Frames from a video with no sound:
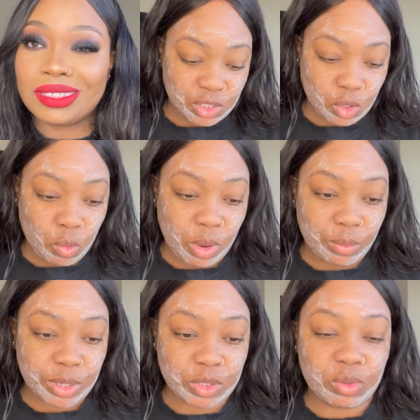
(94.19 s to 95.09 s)
So what
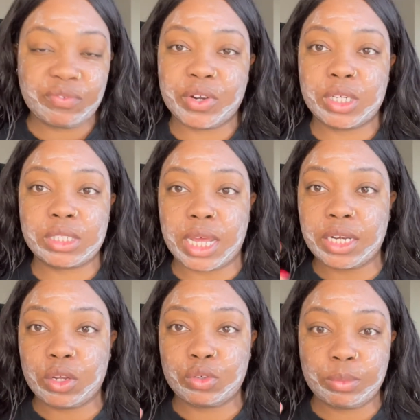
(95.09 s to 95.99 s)
we're doing first, I
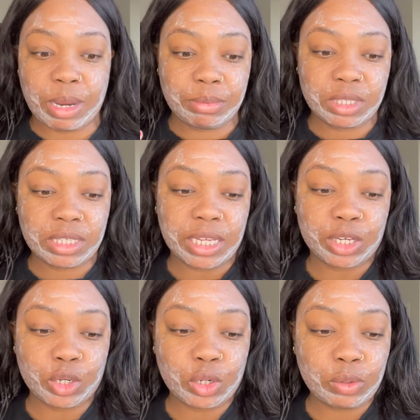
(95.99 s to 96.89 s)
know you're probably looking like,
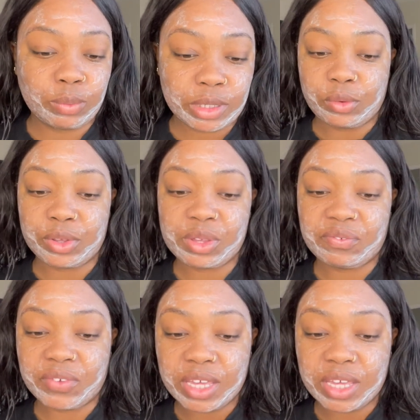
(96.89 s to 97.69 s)
girl, what you on your face? I